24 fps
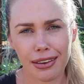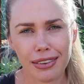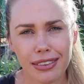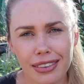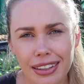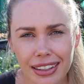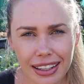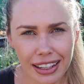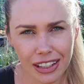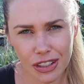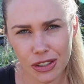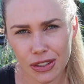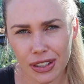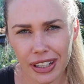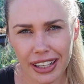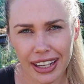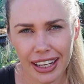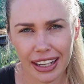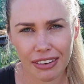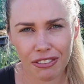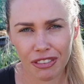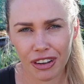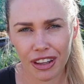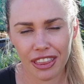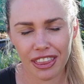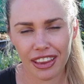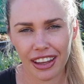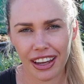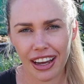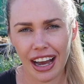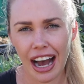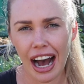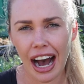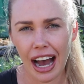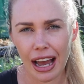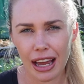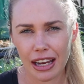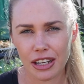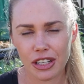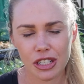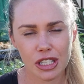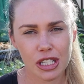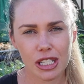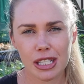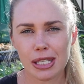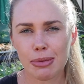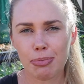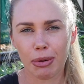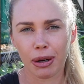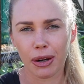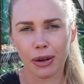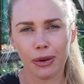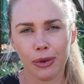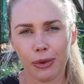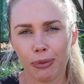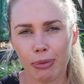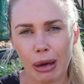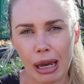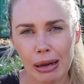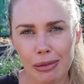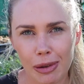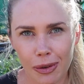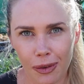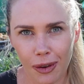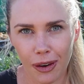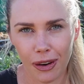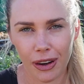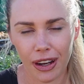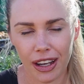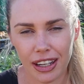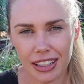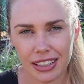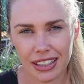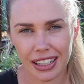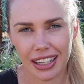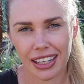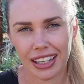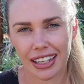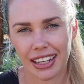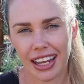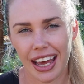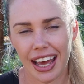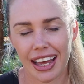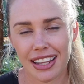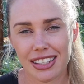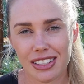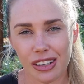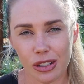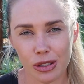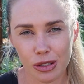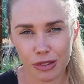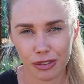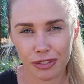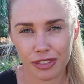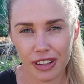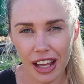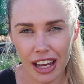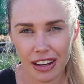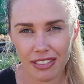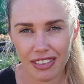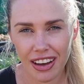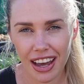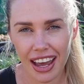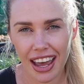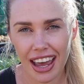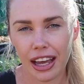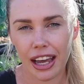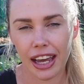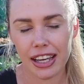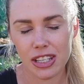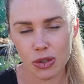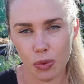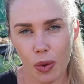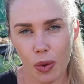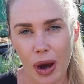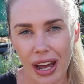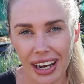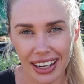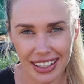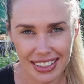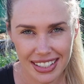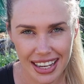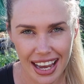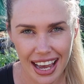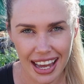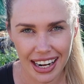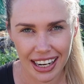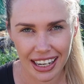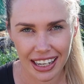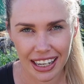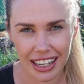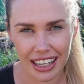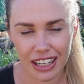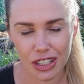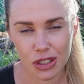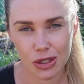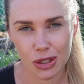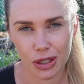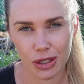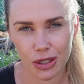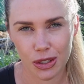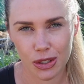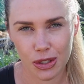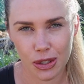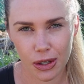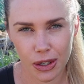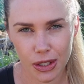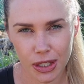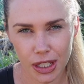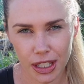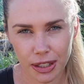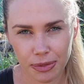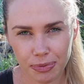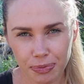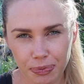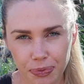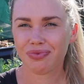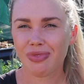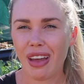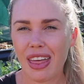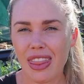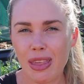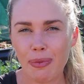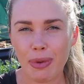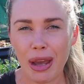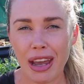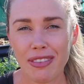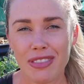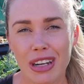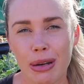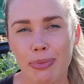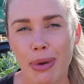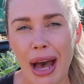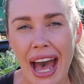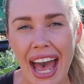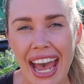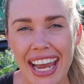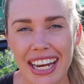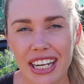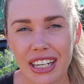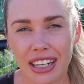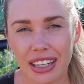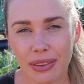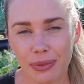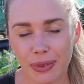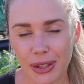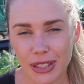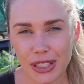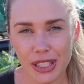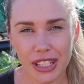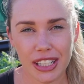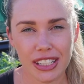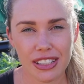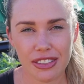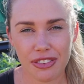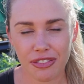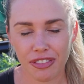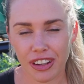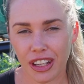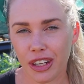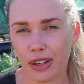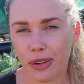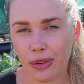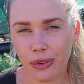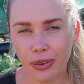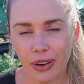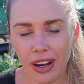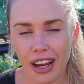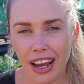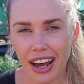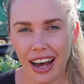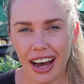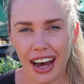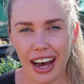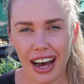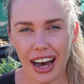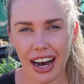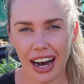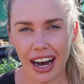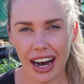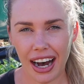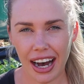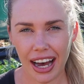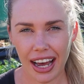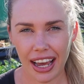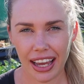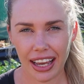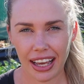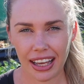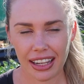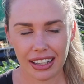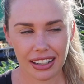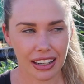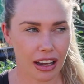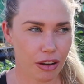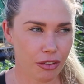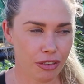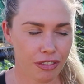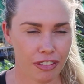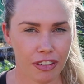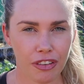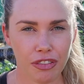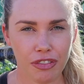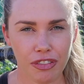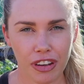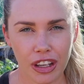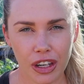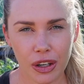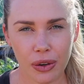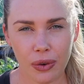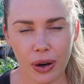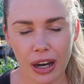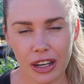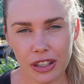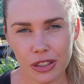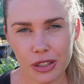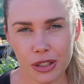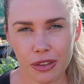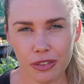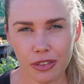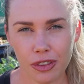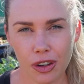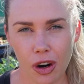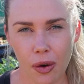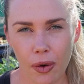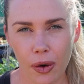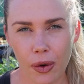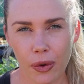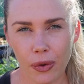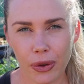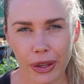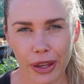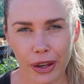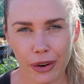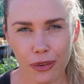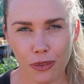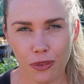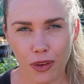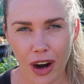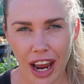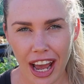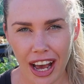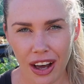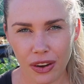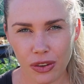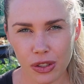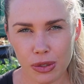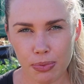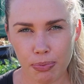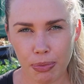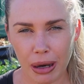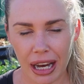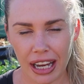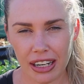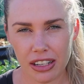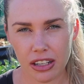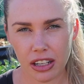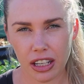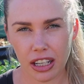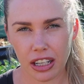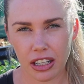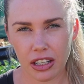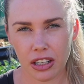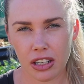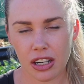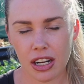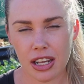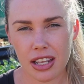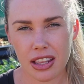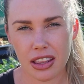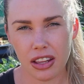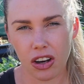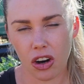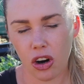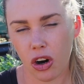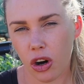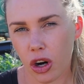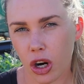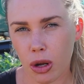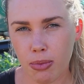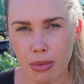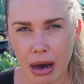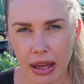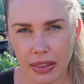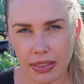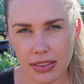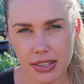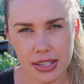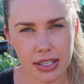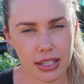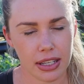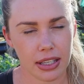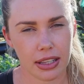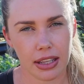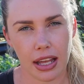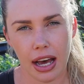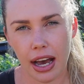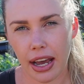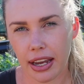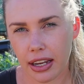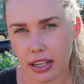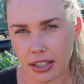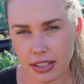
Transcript: literally everything. I just sprinkle baby rocket. It adds lots of flavour as well as adding extra nutrition. And then we have number 8, which is fennel. I love fennel. I sort of grow it all year round, but in the hotter months like